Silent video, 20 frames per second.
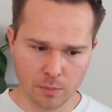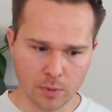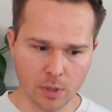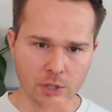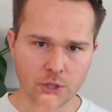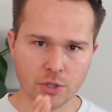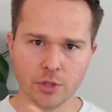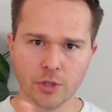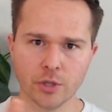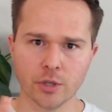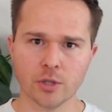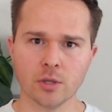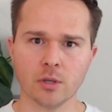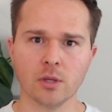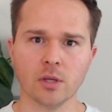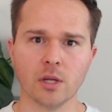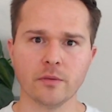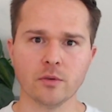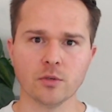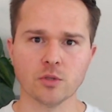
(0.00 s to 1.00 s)
Blood sugar
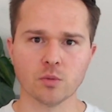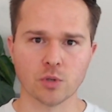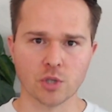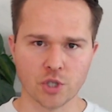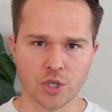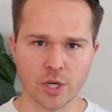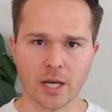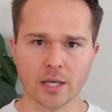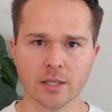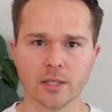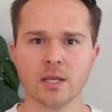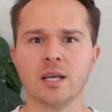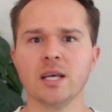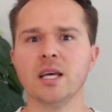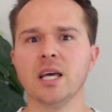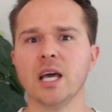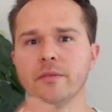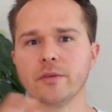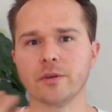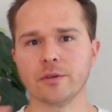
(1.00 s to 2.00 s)
levels were checked
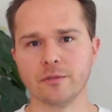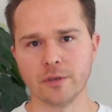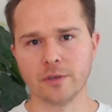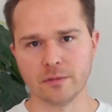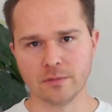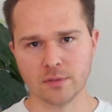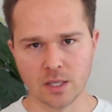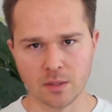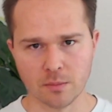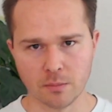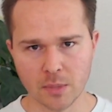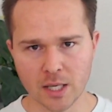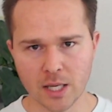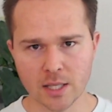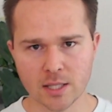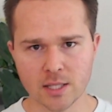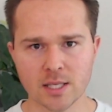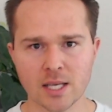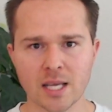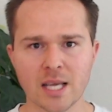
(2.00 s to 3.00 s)
every 15
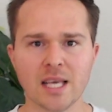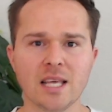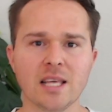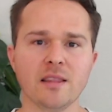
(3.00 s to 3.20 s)
minutes.